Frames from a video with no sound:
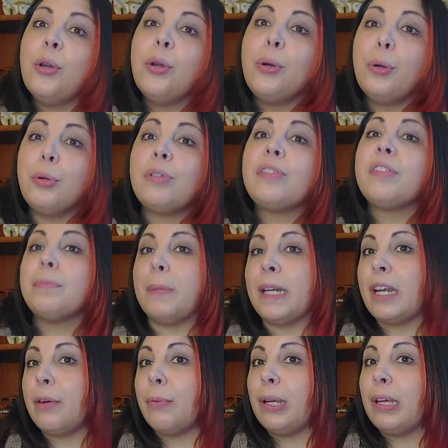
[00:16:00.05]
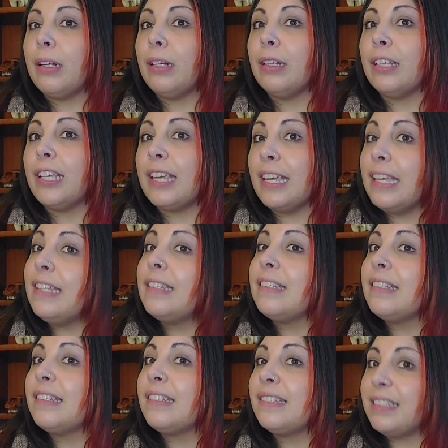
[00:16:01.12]
whose spinning wheel is
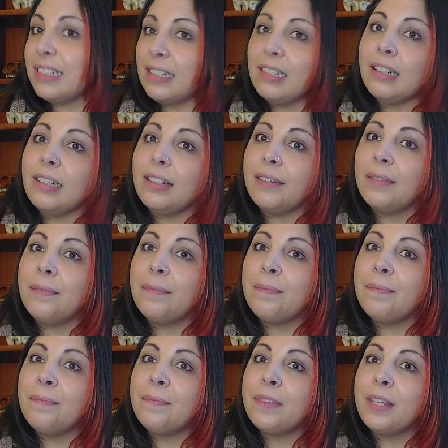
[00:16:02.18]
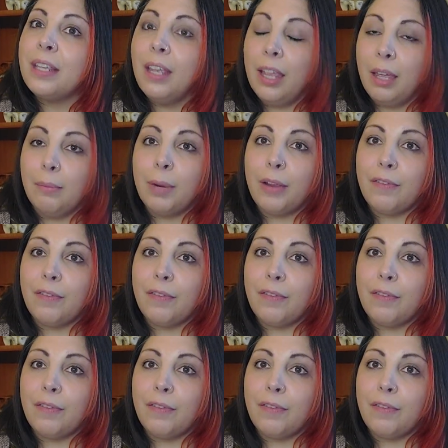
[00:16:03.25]
still in my